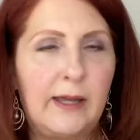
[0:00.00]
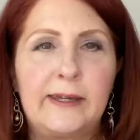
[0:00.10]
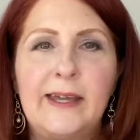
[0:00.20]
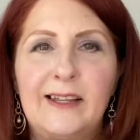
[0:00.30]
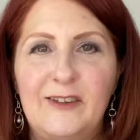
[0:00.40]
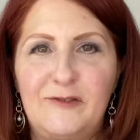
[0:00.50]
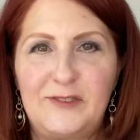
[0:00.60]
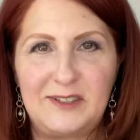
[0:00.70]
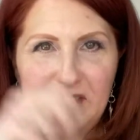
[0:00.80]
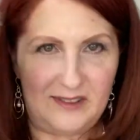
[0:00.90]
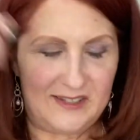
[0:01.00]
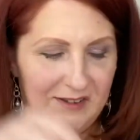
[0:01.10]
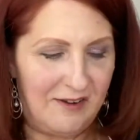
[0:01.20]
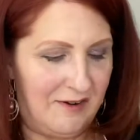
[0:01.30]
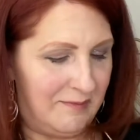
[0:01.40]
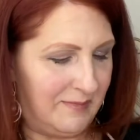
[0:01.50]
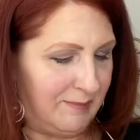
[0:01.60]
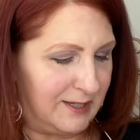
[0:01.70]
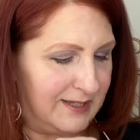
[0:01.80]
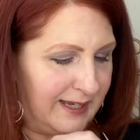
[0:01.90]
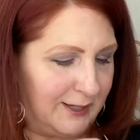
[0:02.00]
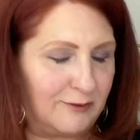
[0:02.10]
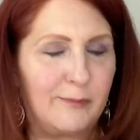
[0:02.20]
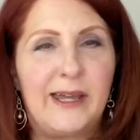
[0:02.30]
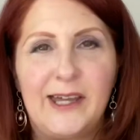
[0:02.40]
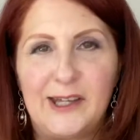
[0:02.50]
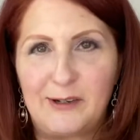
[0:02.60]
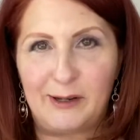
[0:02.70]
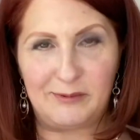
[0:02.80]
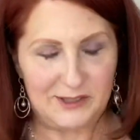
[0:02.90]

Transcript: I can't lift this arm up to take it over my head, or I would